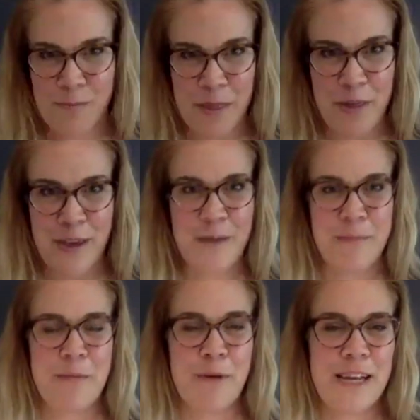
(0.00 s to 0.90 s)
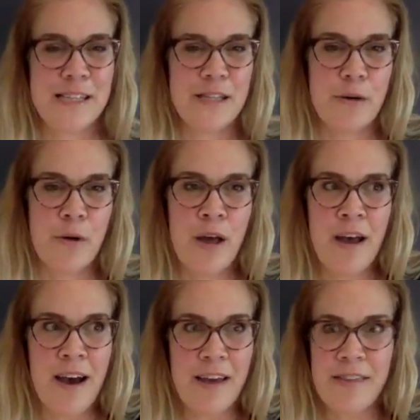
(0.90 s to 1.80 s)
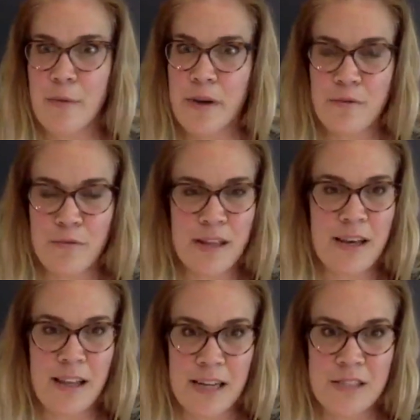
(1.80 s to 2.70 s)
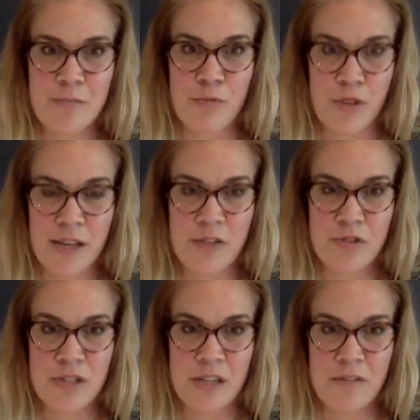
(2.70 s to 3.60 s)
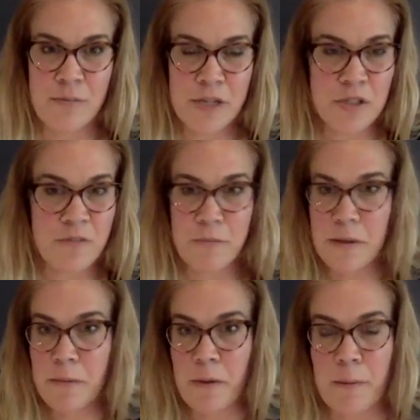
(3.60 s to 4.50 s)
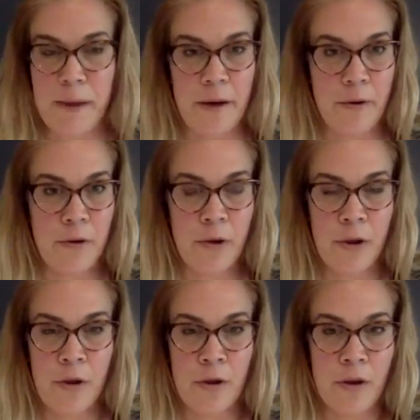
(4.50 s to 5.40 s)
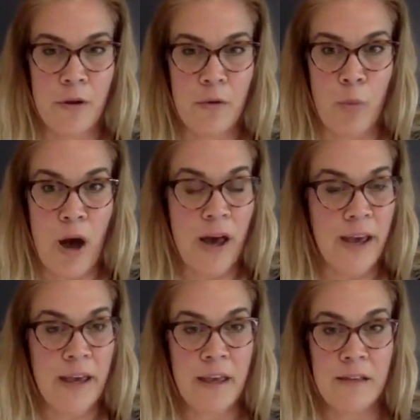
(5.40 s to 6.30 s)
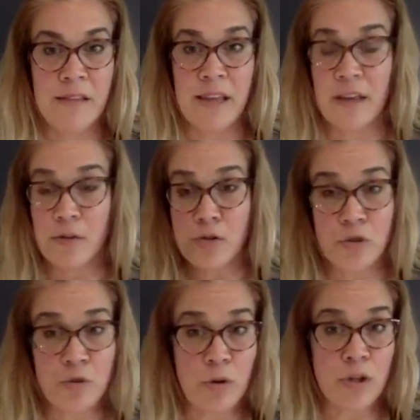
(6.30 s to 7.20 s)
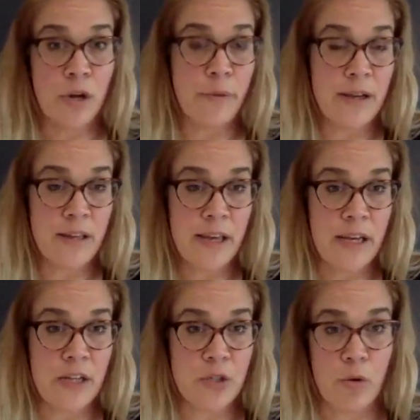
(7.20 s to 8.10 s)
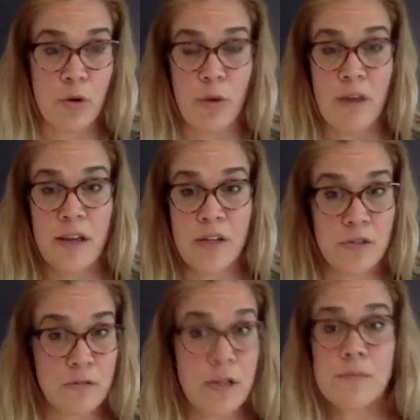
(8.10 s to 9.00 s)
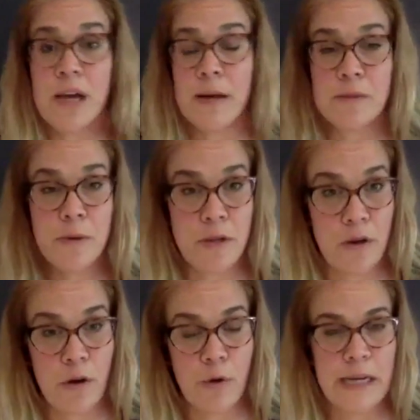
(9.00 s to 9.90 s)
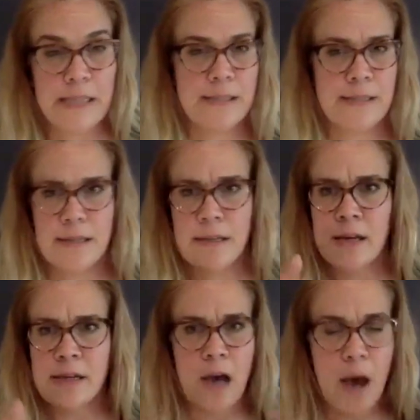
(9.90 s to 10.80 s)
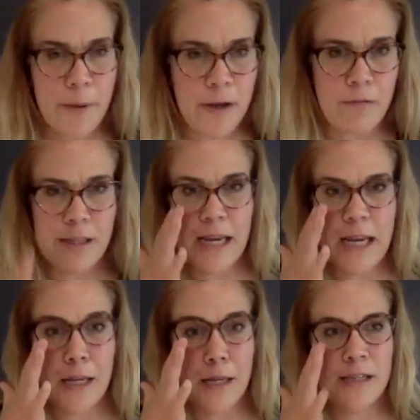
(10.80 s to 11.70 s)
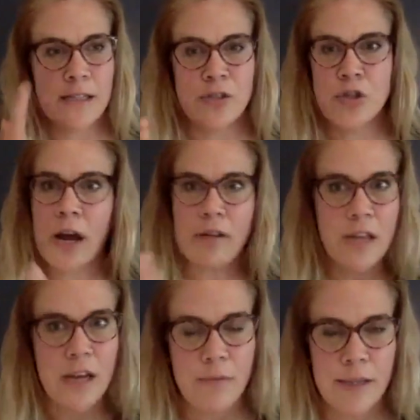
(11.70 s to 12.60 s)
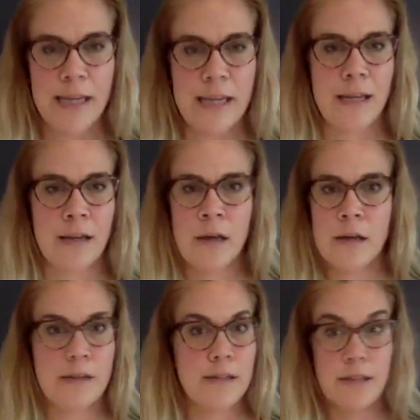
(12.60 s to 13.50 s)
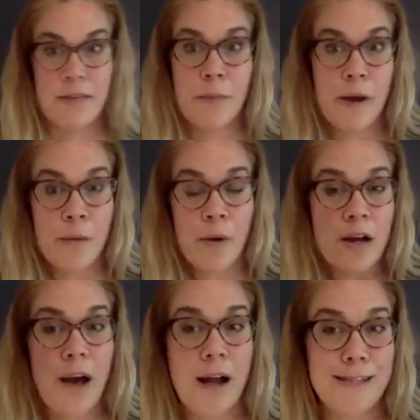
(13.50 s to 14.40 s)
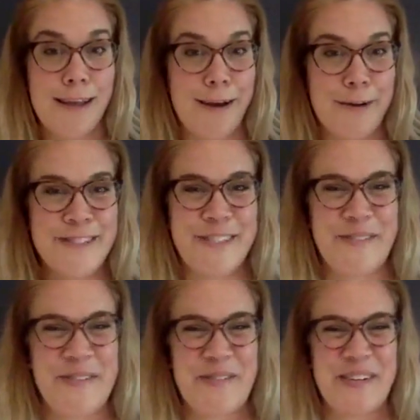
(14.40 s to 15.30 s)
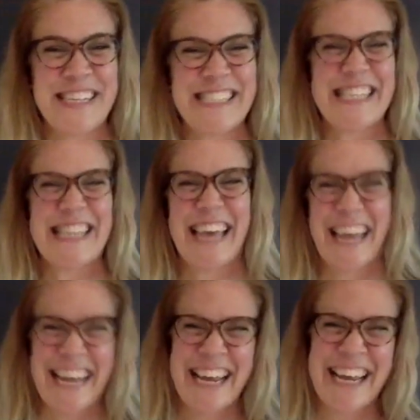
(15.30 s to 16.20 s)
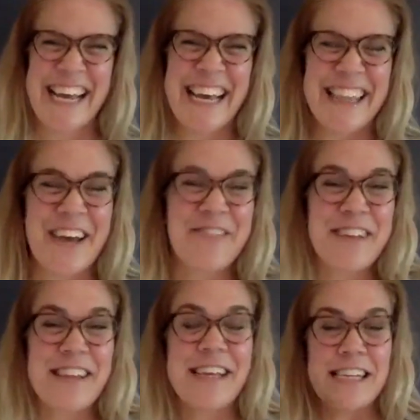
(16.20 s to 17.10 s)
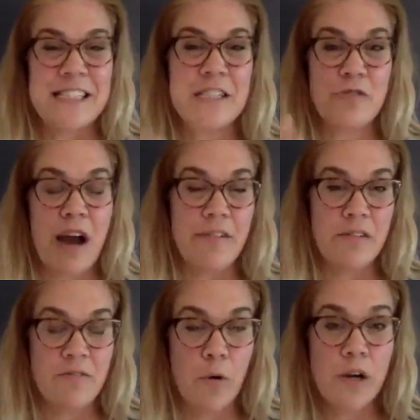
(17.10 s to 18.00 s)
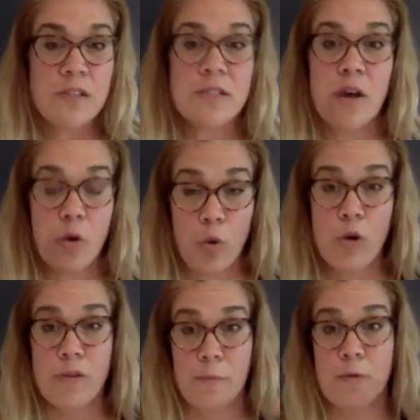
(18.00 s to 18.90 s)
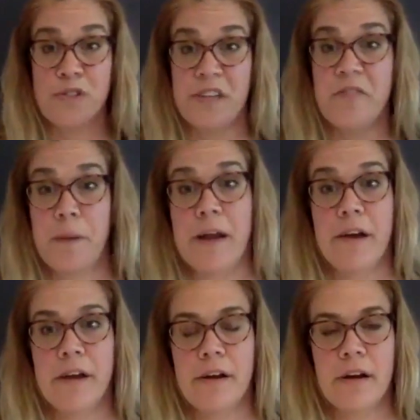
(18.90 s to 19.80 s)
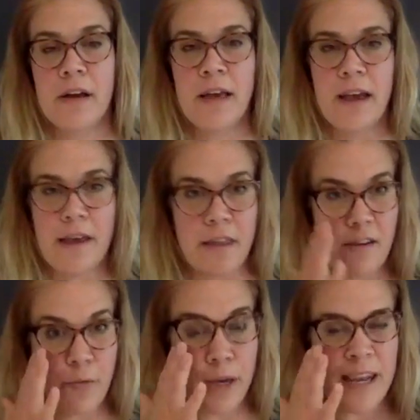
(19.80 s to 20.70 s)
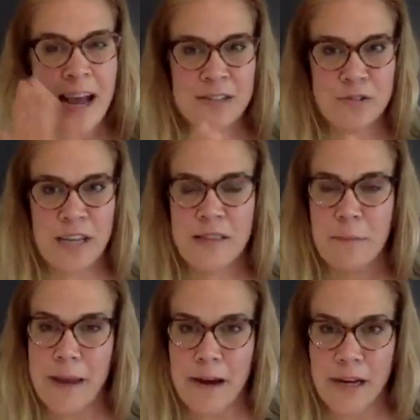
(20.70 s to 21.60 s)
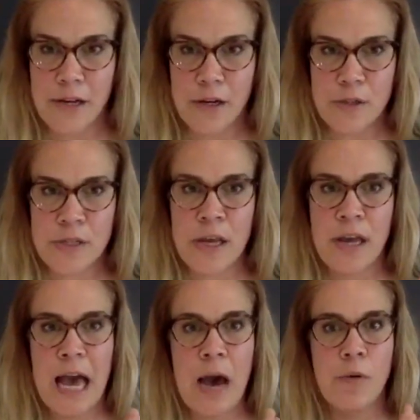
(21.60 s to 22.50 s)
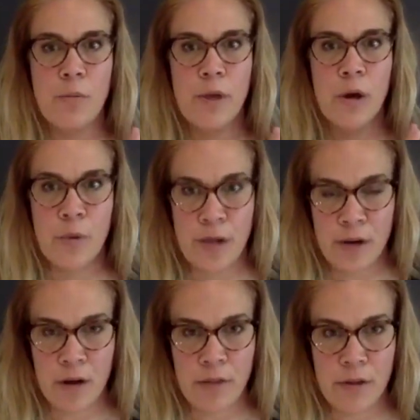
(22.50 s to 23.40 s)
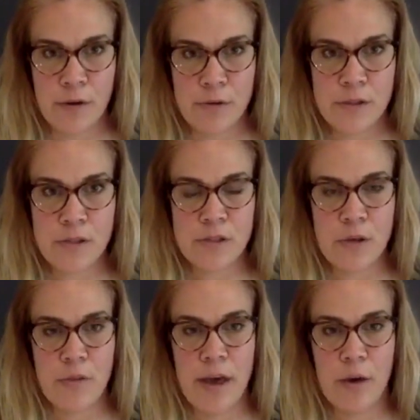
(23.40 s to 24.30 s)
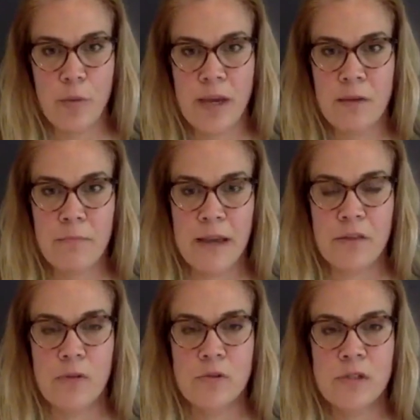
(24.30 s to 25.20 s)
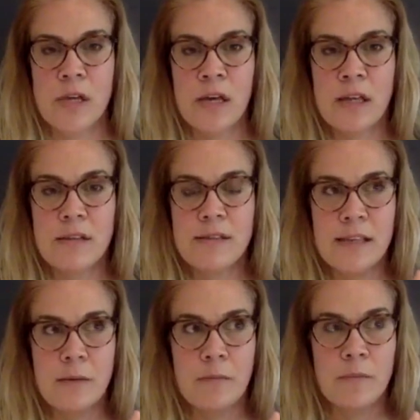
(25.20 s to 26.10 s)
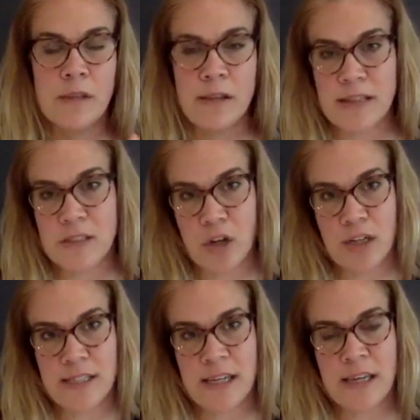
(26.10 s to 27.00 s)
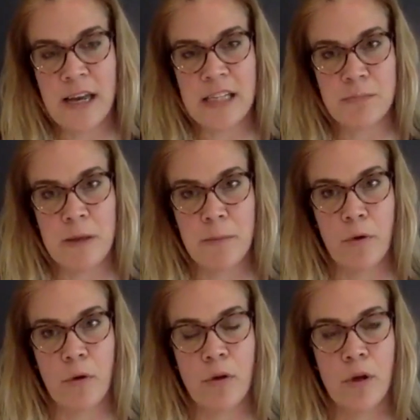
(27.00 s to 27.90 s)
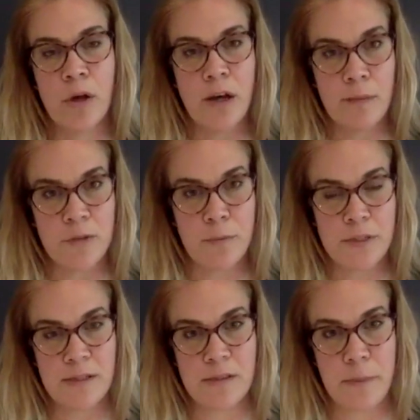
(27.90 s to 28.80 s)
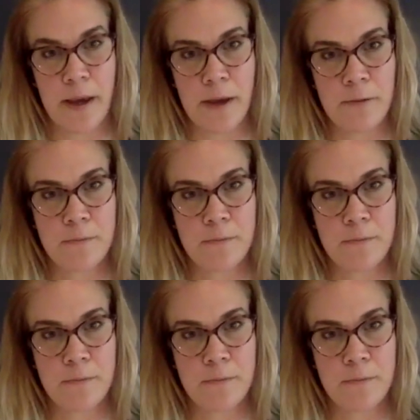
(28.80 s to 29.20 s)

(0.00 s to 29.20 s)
thinking, my brain. So I think we could really collect some really interesting information from people about, you know, why they either do or don't engage, or why they do sometimes but not always. Is it topic related? Is it childcare related? Does everybody want cocktails? Like, what is it that really is the driving force, or the perceived barrier? And then if we can ascertain the barriers, how would we hone in on those so that we can make those seem less daunting as people come to participate?